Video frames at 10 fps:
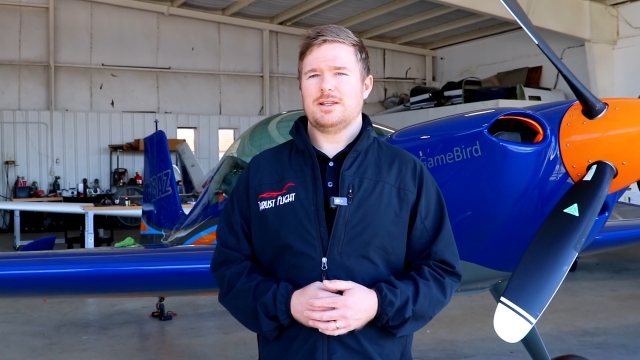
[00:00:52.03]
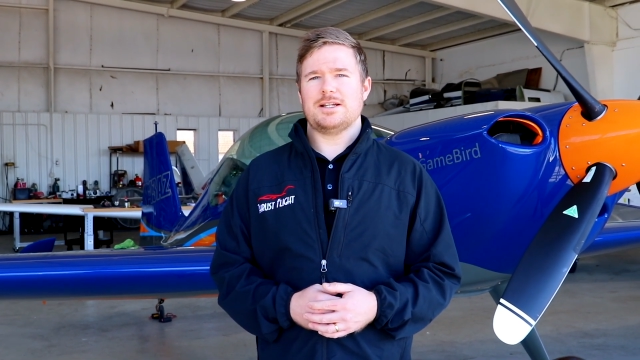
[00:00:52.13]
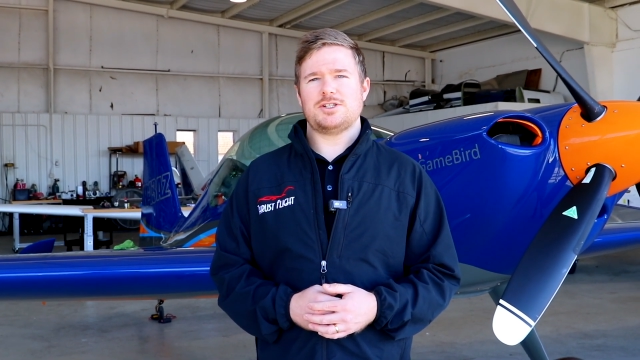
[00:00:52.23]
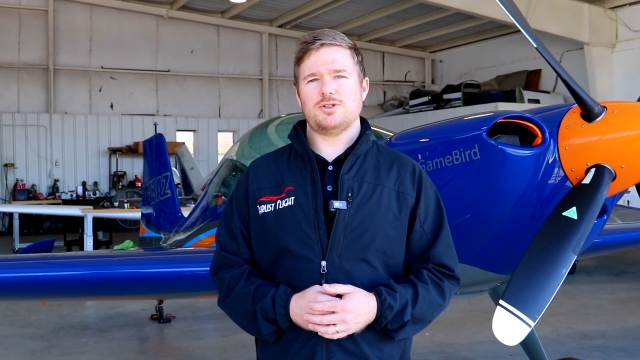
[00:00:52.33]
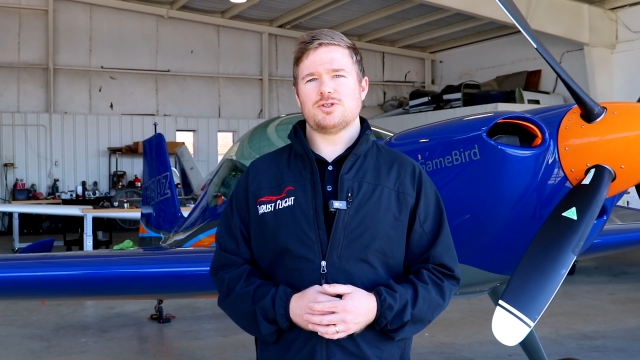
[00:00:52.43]

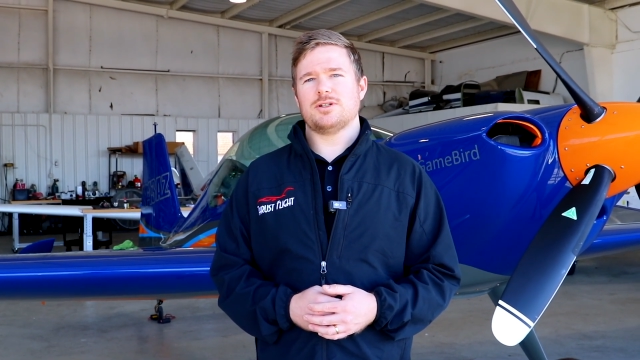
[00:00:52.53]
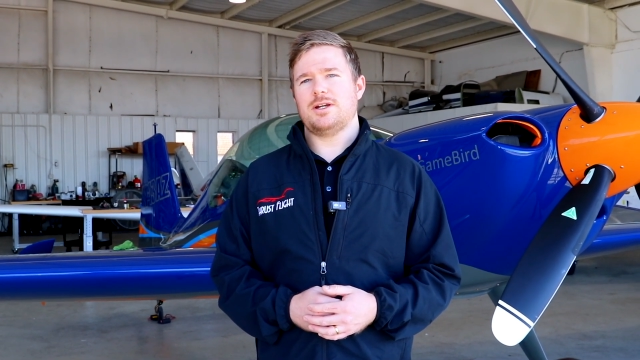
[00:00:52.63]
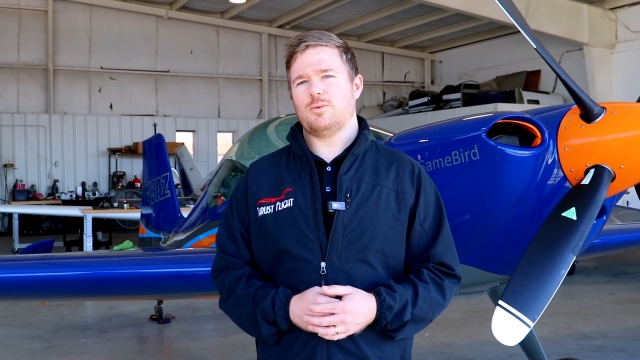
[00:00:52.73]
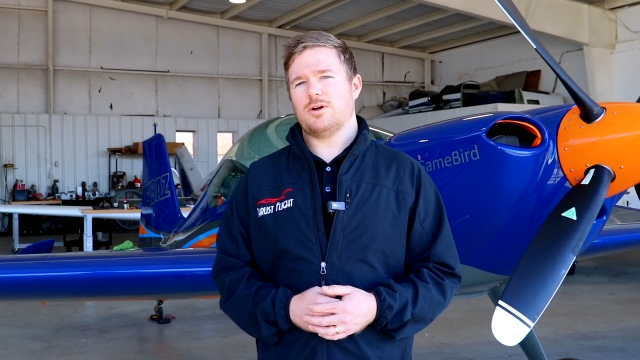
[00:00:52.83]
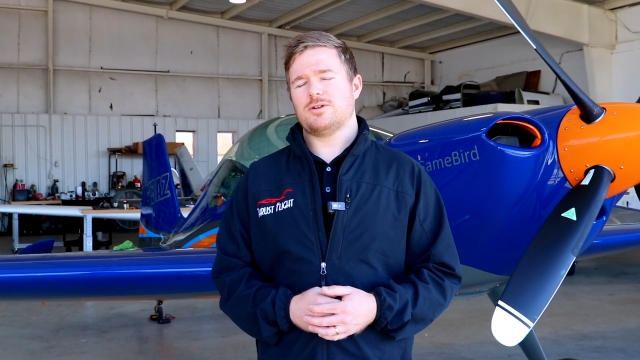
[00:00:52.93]
that's usually
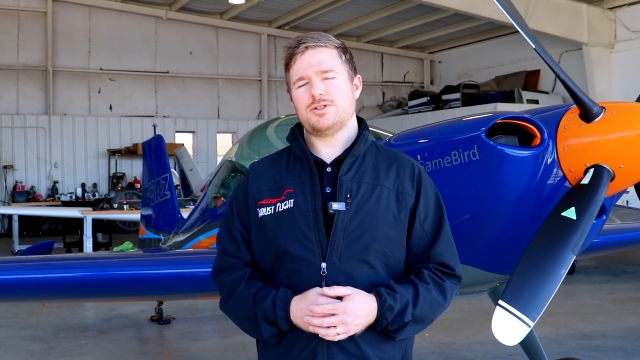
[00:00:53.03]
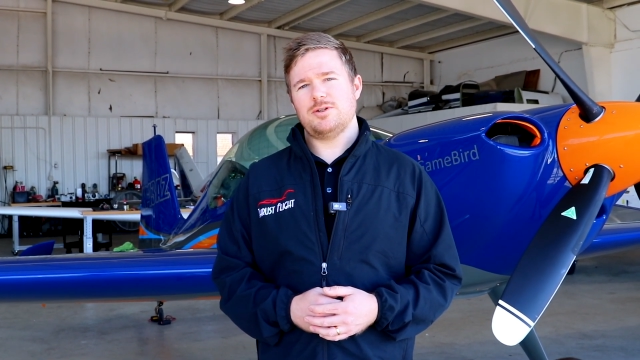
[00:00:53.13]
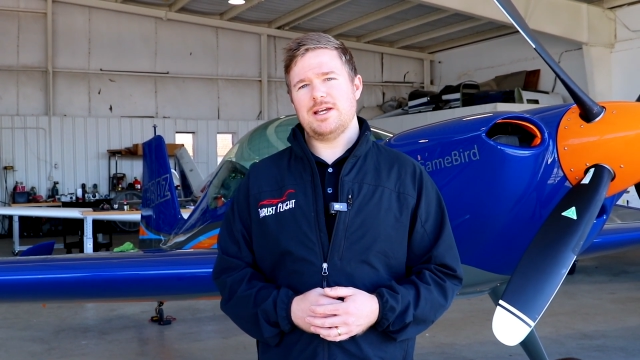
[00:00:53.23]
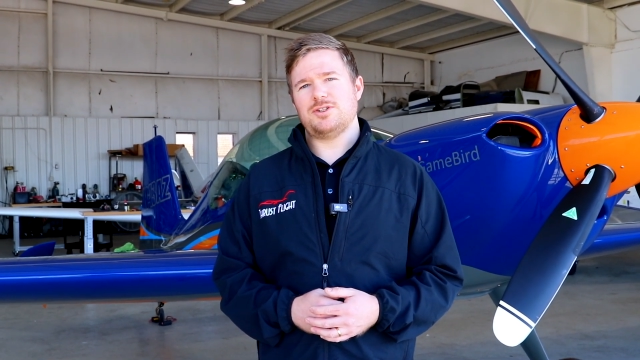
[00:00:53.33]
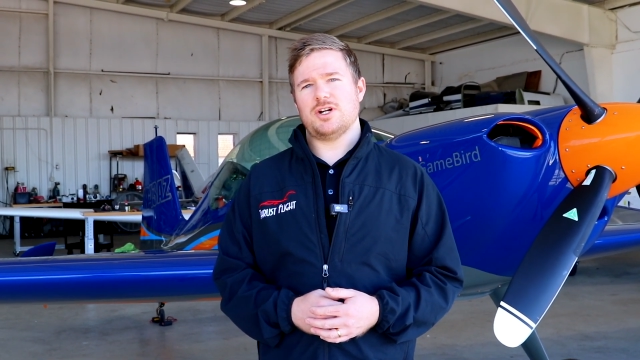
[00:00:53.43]
a one or
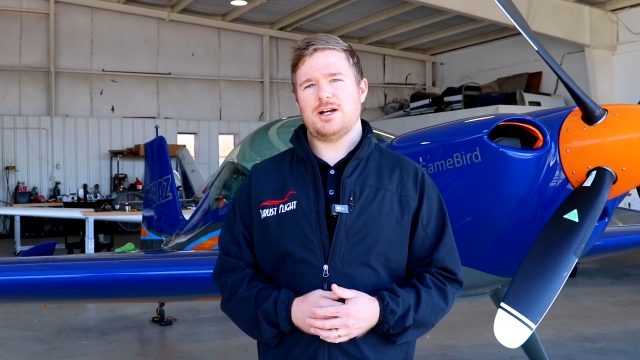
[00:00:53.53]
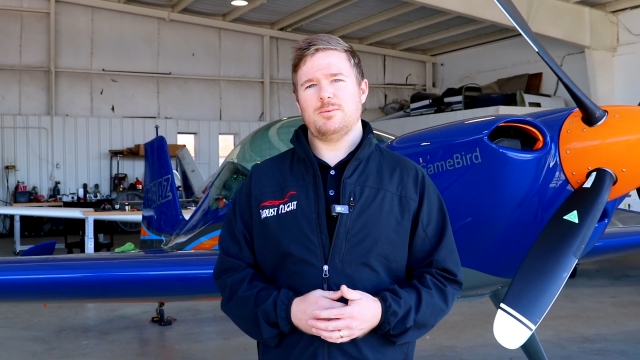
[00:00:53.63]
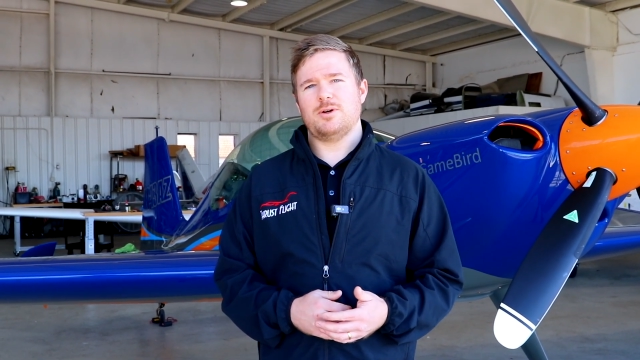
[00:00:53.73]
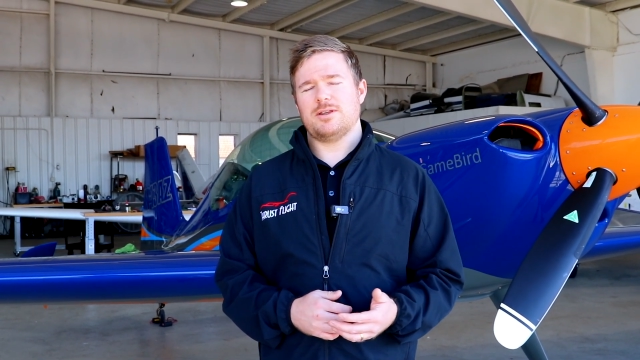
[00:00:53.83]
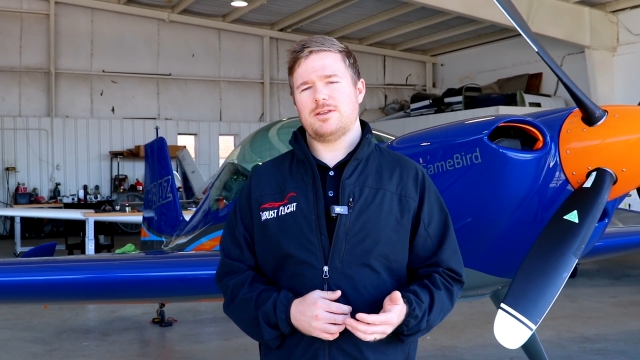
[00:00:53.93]
two day
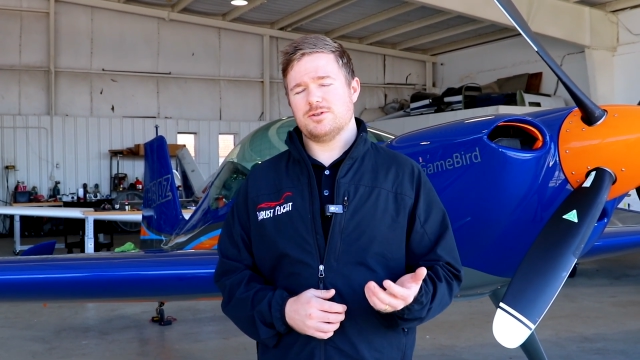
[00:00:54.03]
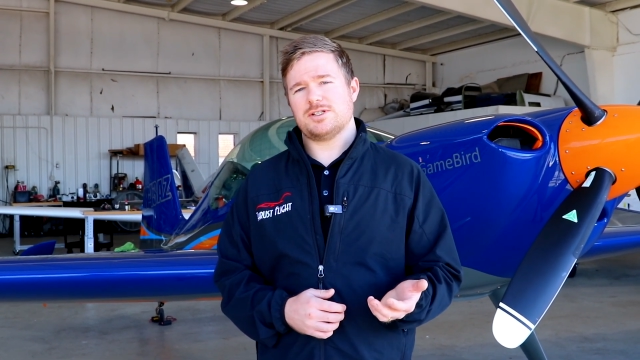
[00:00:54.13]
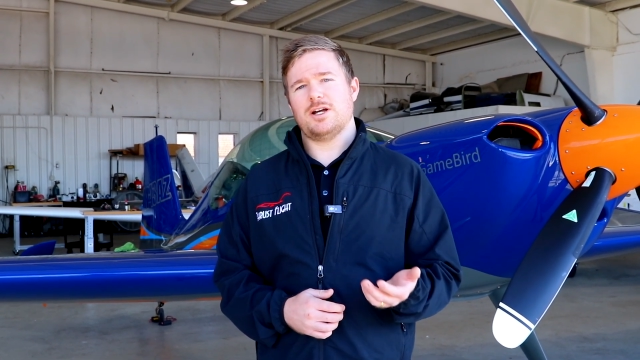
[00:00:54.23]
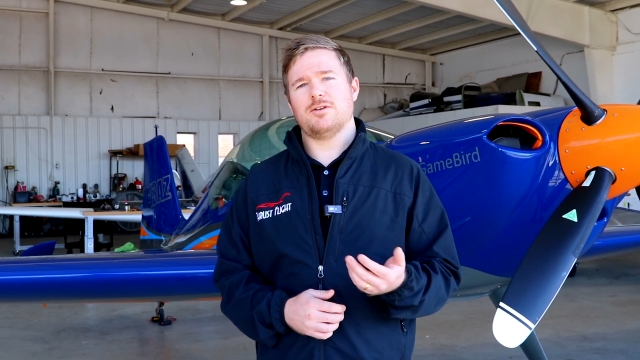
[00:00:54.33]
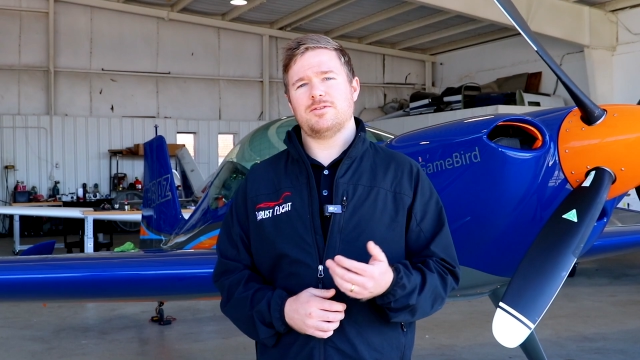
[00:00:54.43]
job with
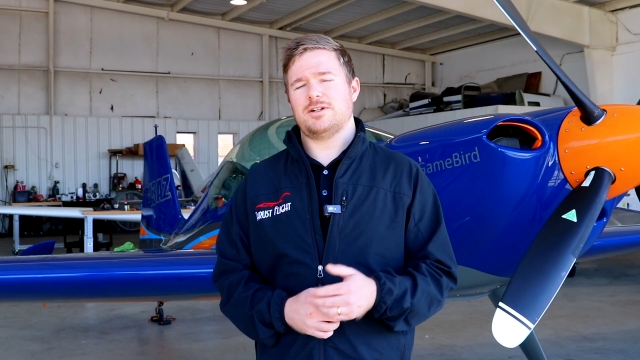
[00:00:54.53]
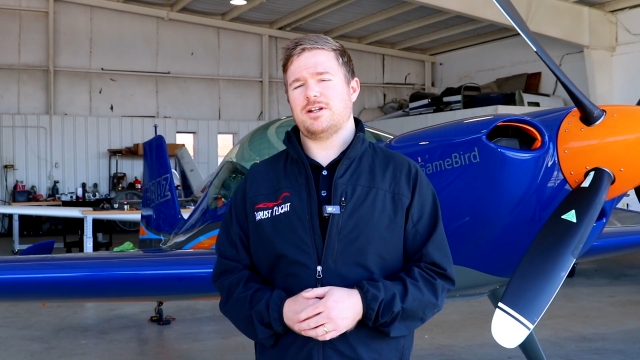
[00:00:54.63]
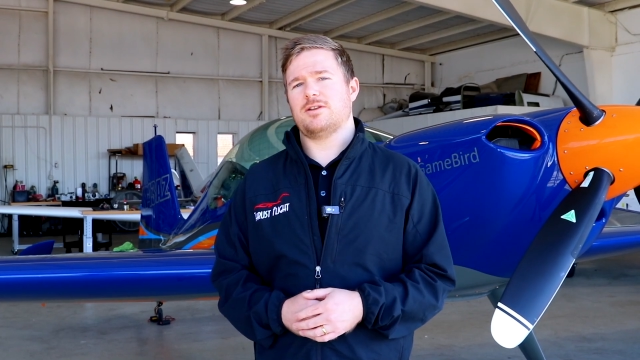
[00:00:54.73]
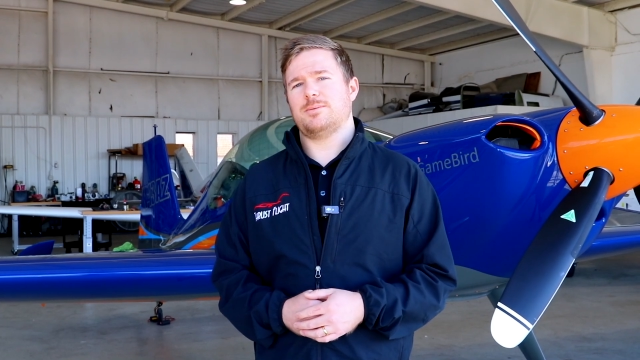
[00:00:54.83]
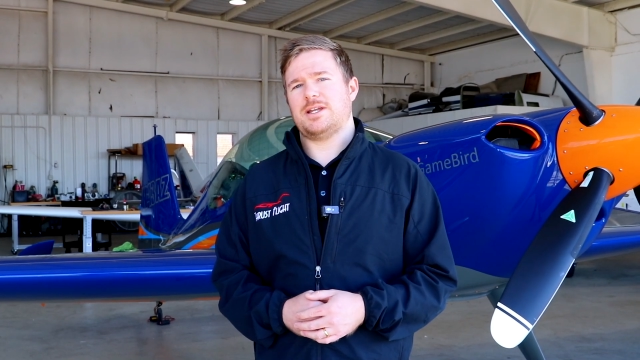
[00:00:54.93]
yourself and
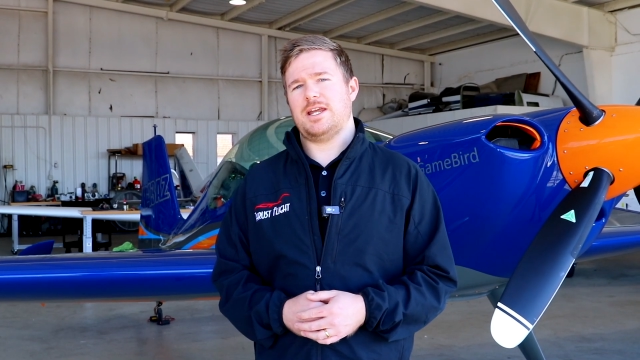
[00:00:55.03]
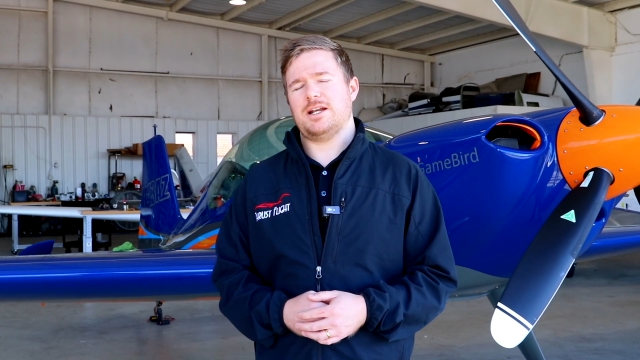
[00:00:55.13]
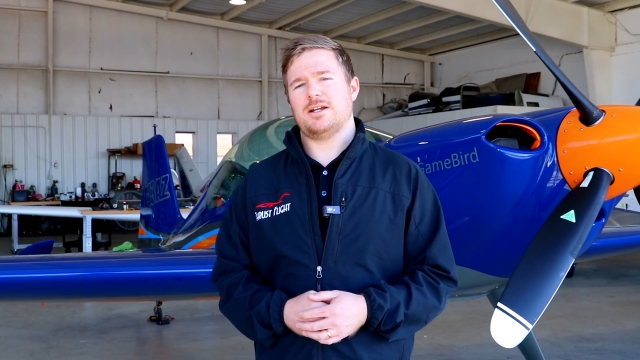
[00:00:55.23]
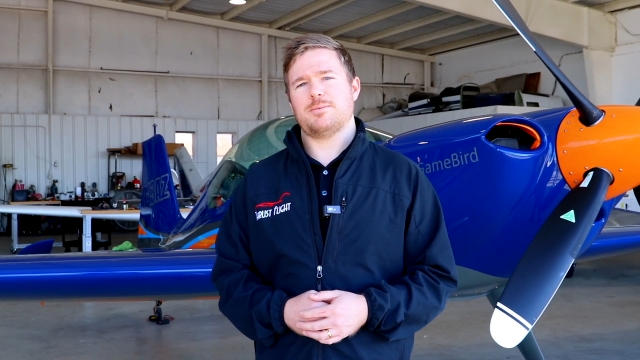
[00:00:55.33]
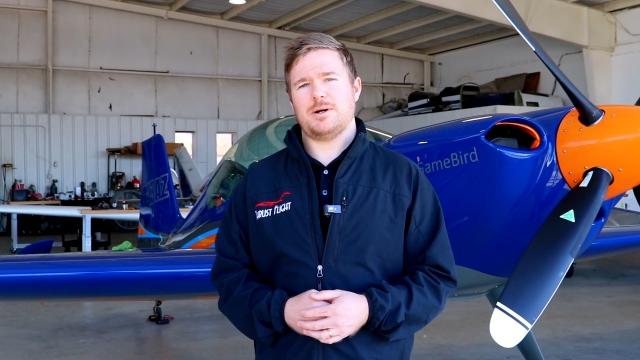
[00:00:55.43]
another mechanic